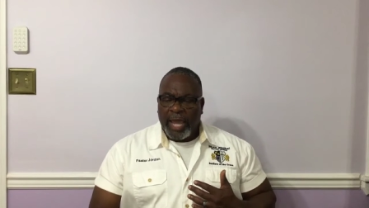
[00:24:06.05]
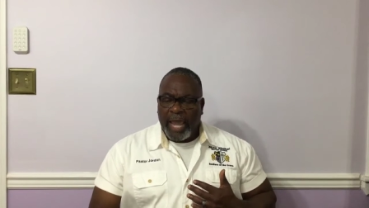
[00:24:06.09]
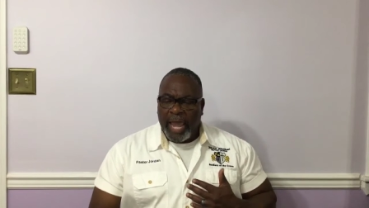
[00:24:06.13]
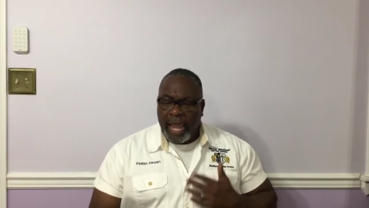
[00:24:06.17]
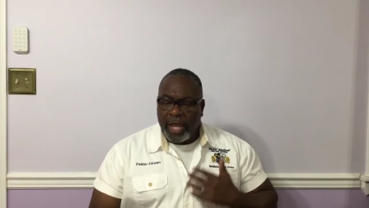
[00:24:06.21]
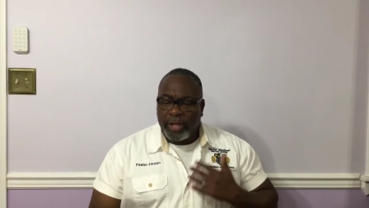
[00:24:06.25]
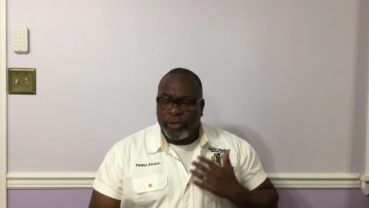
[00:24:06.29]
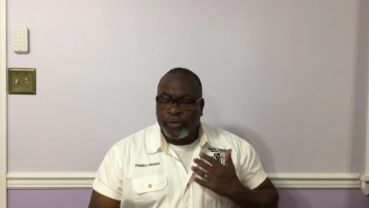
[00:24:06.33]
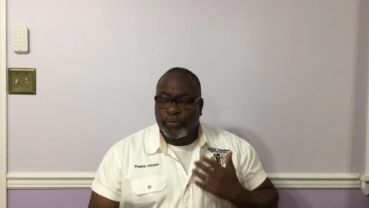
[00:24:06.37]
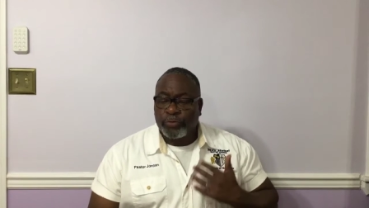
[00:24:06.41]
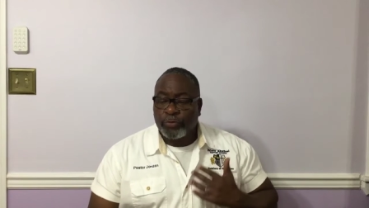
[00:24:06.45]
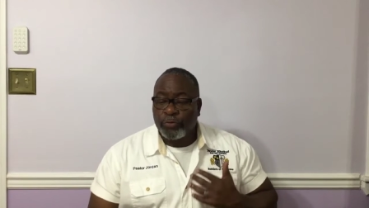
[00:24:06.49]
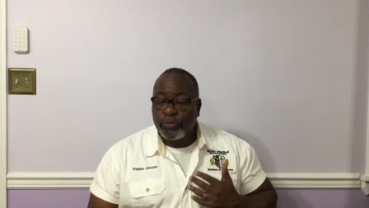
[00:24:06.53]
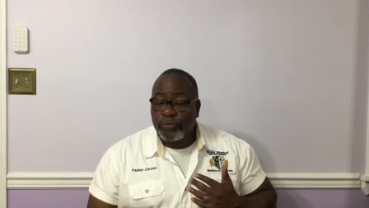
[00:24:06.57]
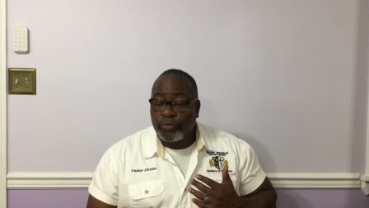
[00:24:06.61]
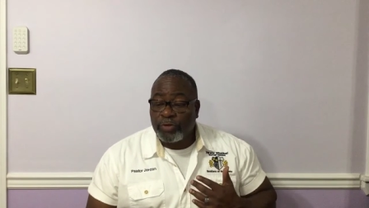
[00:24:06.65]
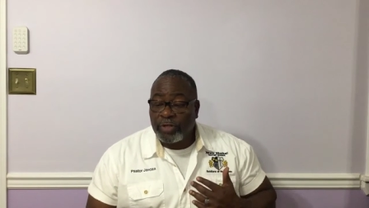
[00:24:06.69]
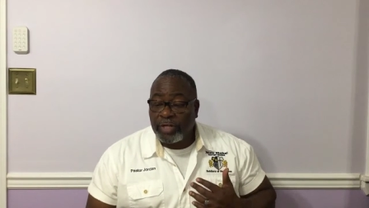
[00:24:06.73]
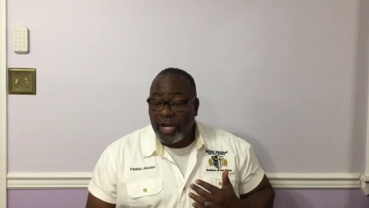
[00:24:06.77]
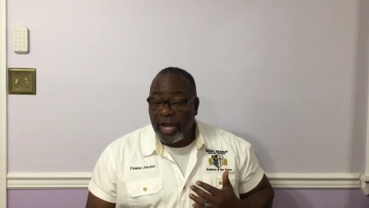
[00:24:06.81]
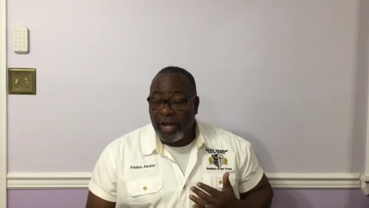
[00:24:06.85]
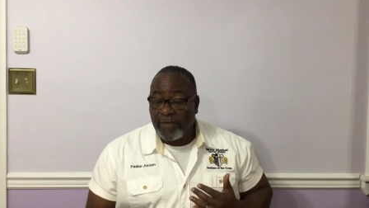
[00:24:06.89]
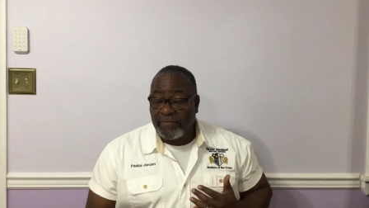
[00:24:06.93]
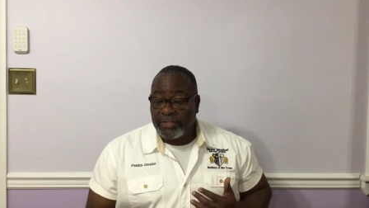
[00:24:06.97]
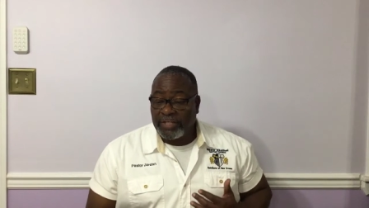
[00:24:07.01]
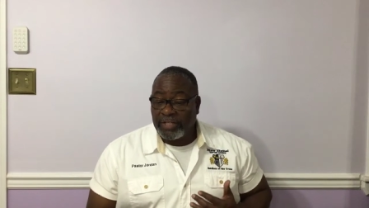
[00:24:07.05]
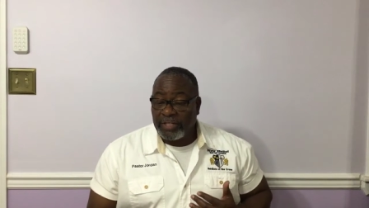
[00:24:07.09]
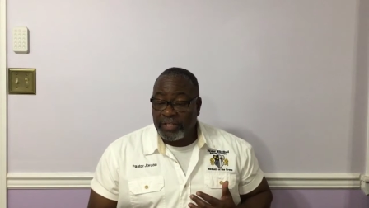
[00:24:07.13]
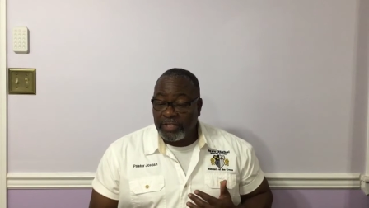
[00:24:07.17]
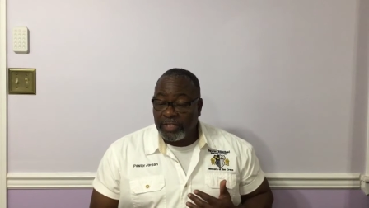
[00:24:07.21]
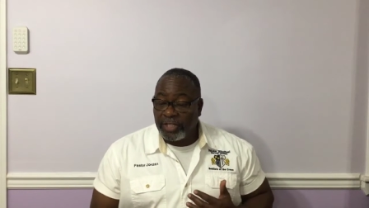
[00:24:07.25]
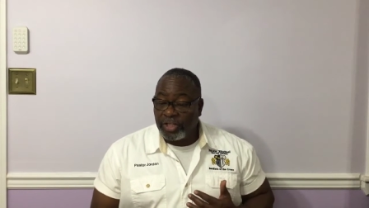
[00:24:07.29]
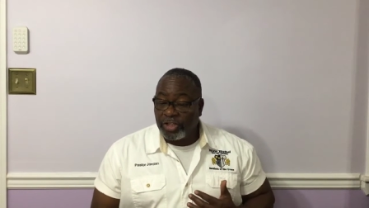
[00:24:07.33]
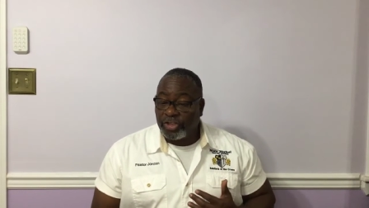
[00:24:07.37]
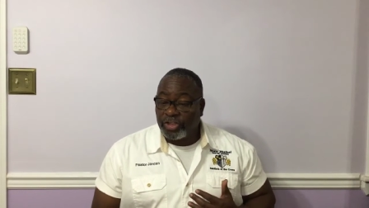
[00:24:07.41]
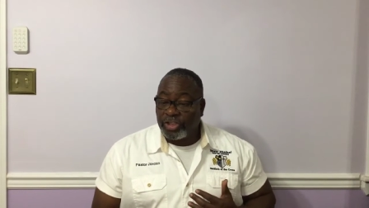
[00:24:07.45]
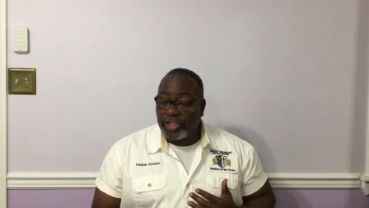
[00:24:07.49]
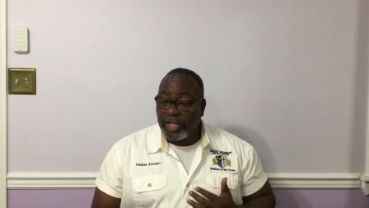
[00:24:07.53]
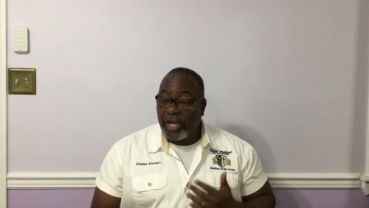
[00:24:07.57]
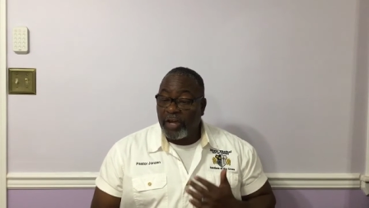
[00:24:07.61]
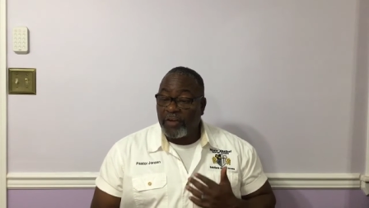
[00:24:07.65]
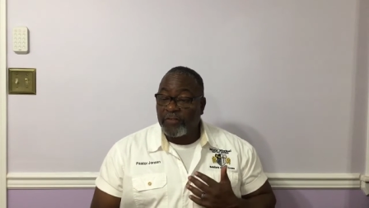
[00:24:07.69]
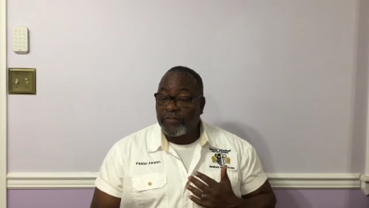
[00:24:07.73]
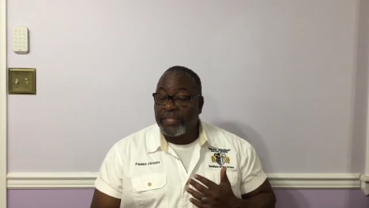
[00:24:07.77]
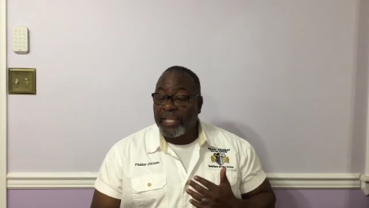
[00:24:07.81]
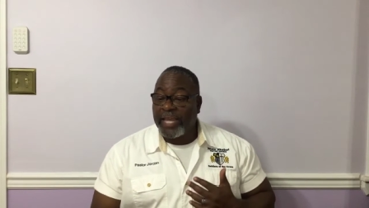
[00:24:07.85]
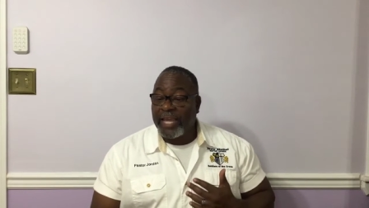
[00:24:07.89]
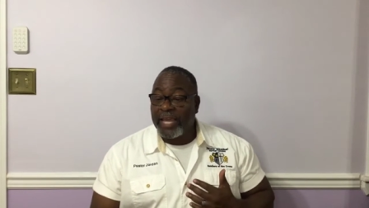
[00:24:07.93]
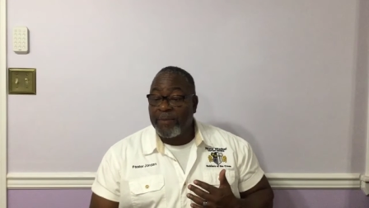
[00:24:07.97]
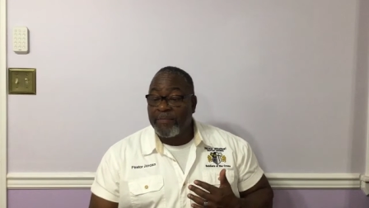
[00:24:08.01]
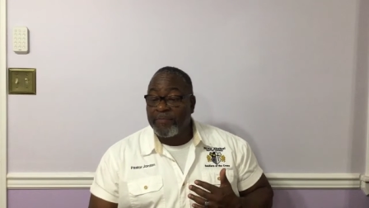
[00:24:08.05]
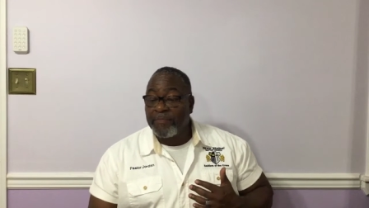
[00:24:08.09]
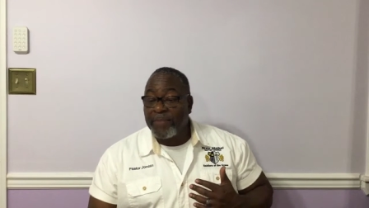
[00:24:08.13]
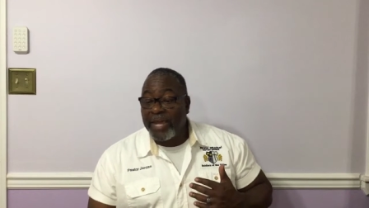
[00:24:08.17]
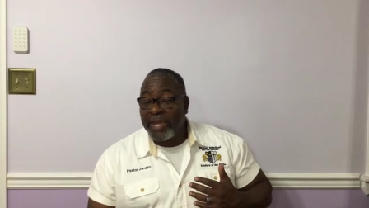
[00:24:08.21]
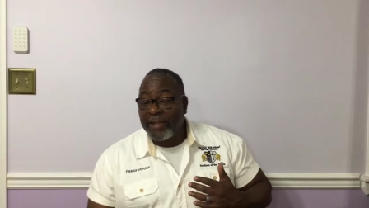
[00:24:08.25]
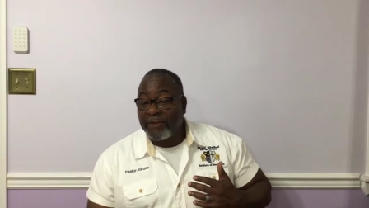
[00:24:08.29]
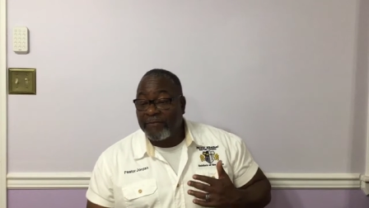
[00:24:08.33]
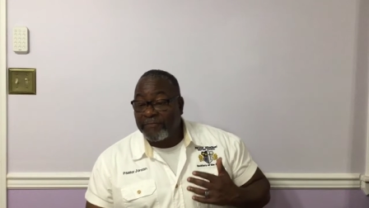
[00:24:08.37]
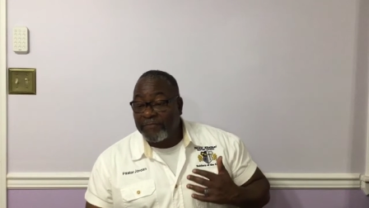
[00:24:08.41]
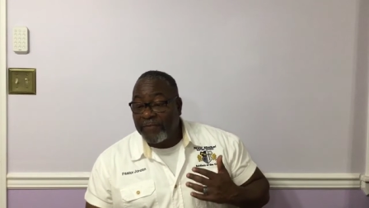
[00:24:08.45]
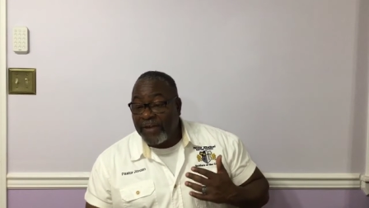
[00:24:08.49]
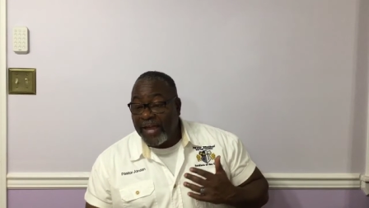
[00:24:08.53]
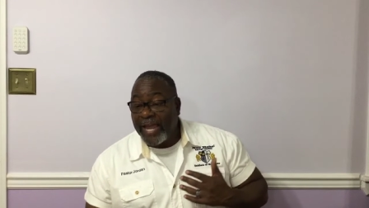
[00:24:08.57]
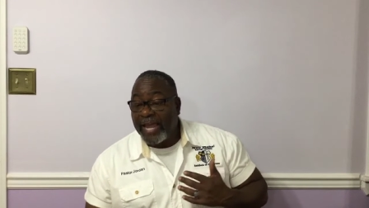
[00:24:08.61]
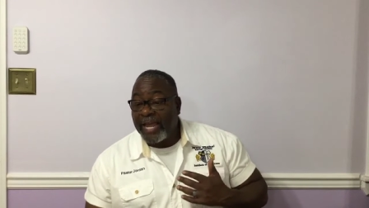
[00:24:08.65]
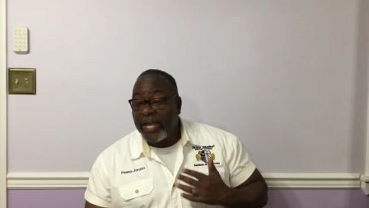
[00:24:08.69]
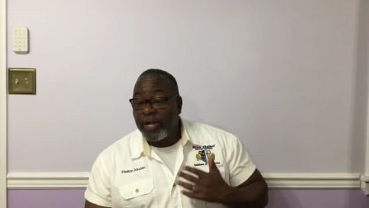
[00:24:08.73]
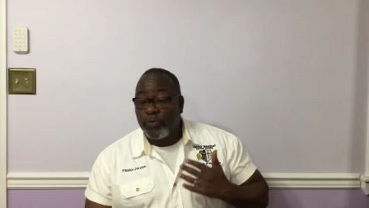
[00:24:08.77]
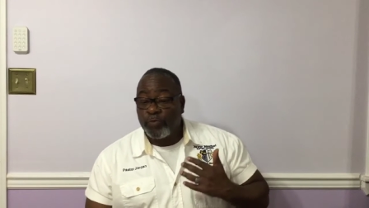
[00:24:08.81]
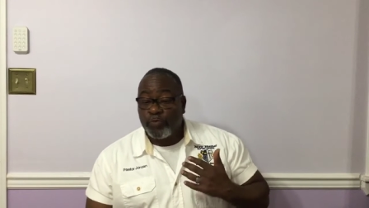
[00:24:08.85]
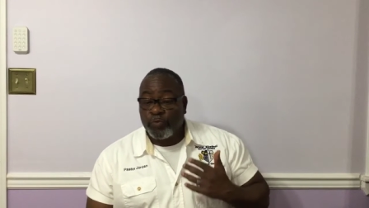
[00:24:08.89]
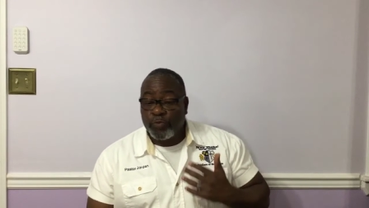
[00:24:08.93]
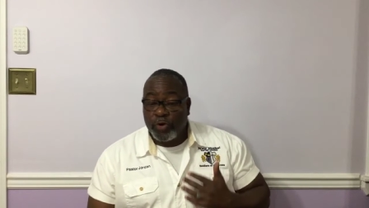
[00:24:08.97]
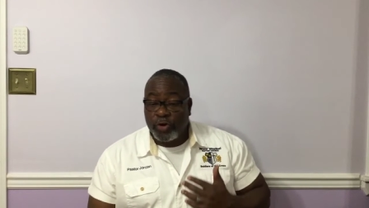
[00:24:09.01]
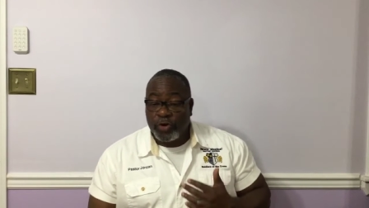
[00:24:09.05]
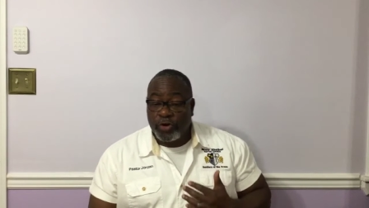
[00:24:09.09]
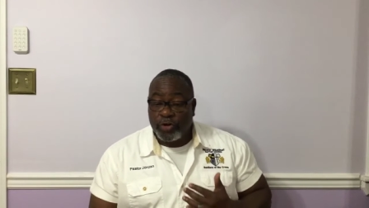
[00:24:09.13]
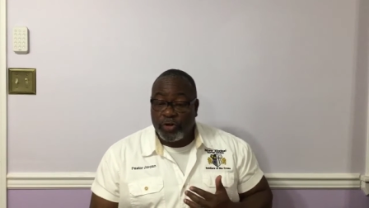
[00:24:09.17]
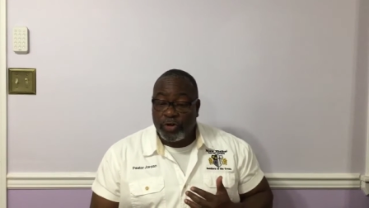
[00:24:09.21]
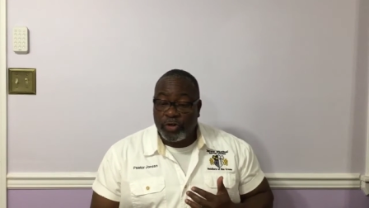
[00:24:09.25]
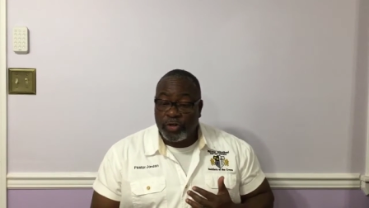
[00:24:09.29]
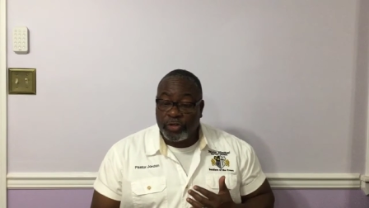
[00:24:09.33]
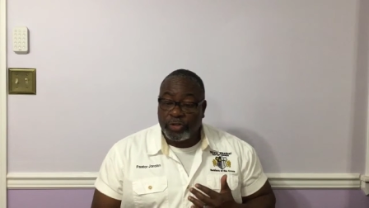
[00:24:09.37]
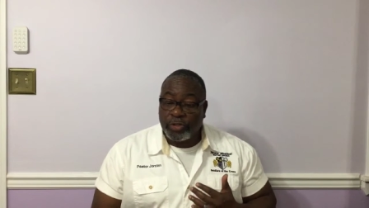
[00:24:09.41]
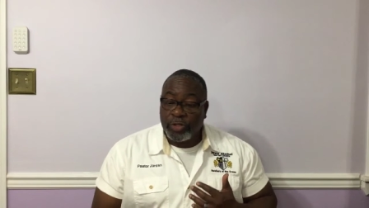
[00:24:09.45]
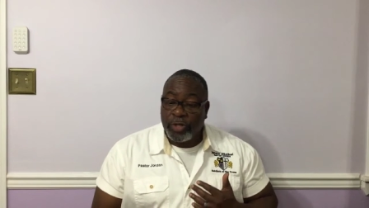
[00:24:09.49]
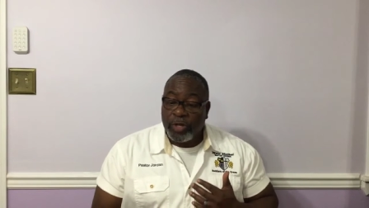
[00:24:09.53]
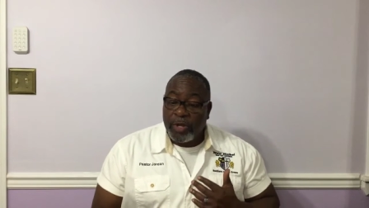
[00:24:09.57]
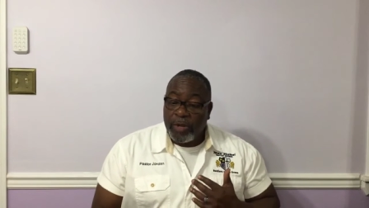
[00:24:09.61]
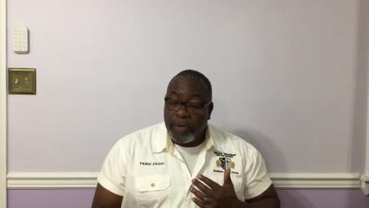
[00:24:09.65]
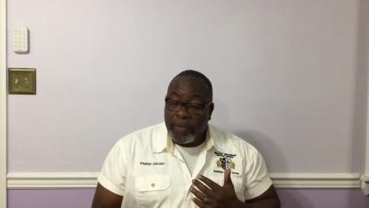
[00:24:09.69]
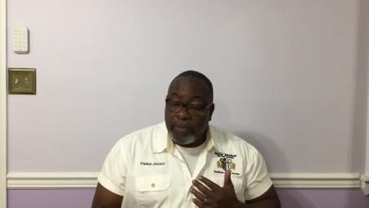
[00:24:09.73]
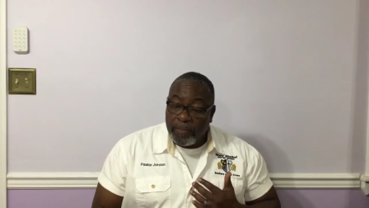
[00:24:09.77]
and through covetousness shall they make vain words,